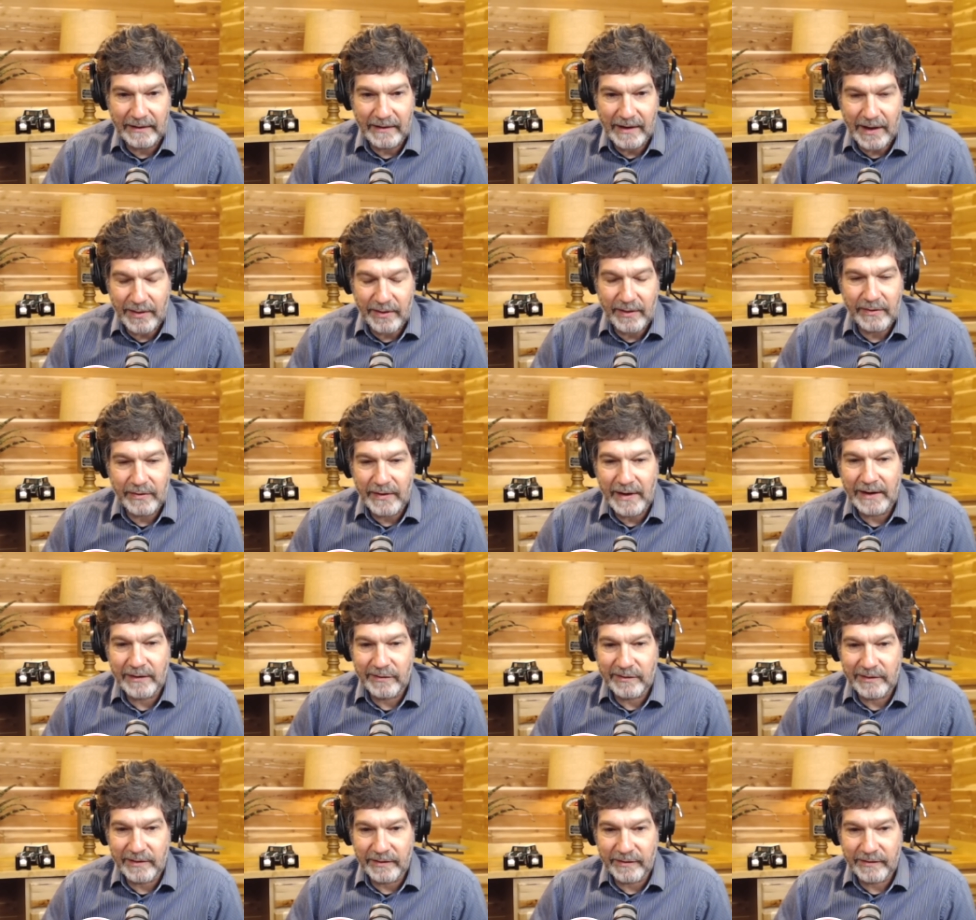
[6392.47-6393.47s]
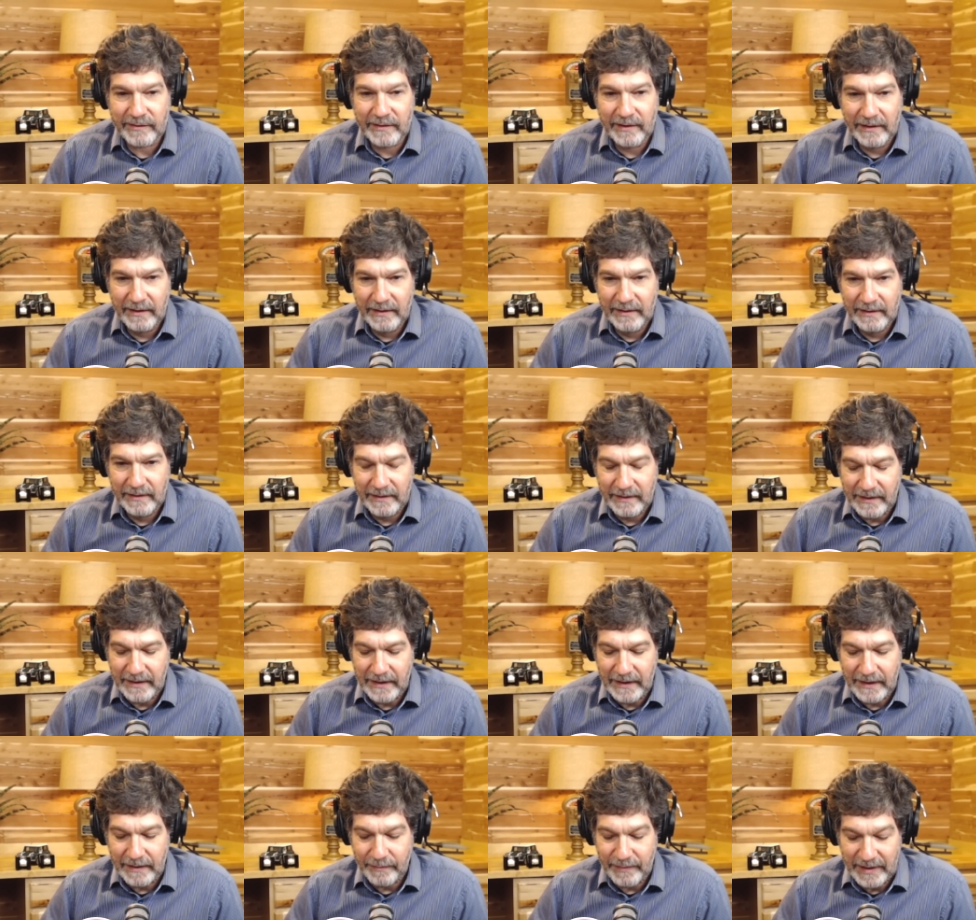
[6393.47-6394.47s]
I think that's just
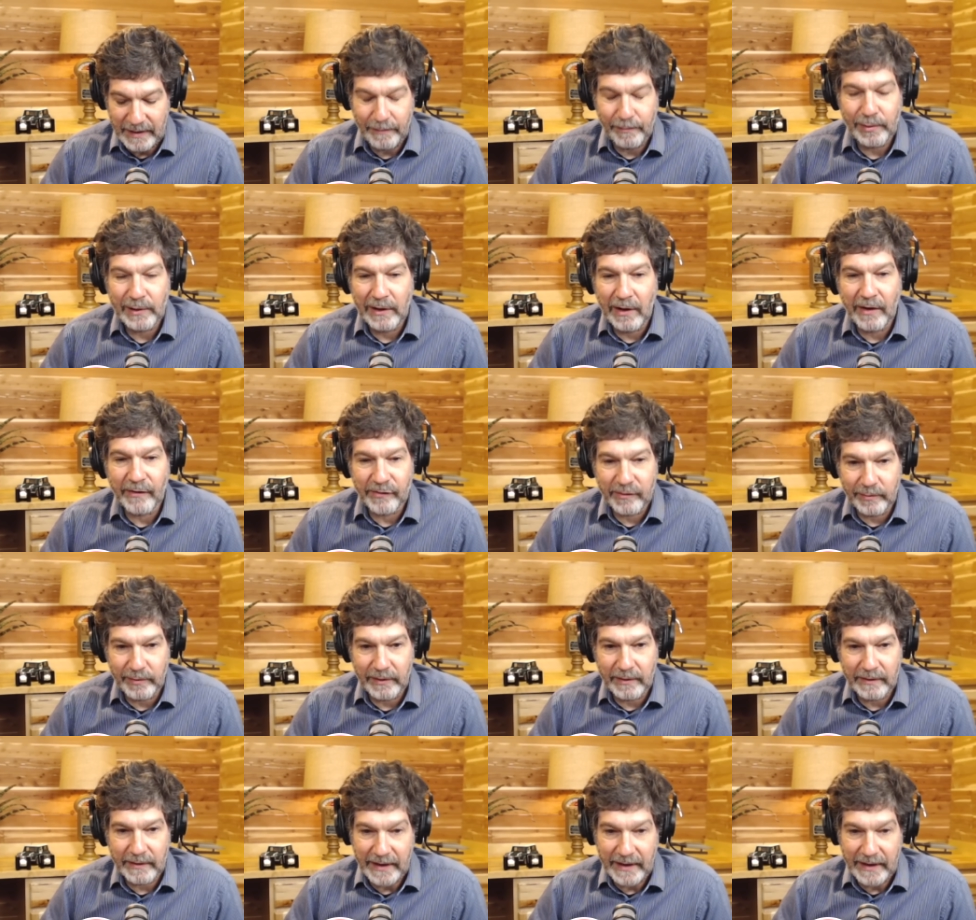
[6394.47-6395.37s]
implausible.